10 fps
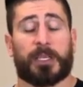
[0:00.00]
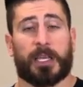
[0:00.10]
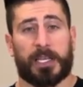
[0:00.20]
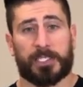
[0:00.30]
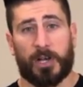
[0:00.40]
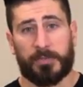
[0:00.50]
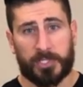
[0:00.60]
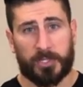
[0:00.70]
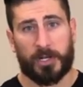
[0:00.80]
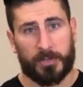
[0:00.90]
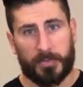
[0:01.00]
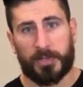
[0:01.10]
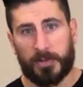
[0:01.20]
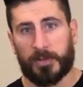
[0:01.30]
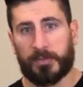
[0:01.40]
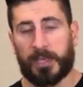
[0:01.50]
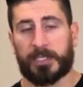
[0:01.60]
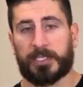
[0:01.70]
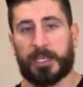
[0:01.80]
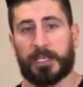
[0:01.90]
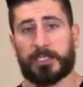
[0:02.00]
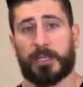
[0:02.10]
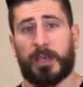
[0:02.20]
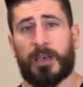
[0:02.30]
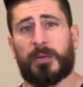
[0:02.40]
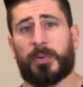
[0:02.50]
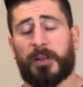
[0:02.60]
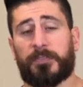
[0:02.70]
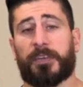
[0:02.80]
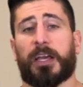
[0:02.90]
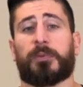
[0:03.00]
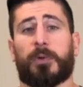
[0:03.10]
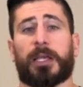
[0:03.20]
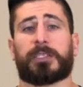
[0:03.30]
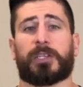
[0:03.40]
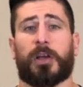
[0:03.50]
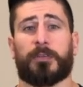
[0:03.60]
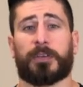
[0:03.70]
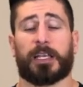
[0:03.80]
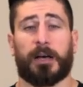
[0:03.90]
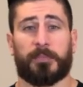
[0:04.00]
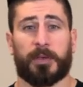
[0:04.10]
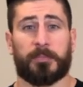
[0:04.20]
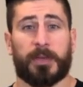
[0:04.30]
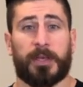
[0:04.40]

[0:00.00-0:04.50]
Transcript: Okay, so I've struggled with all of these things, but I've found ways to overcome them.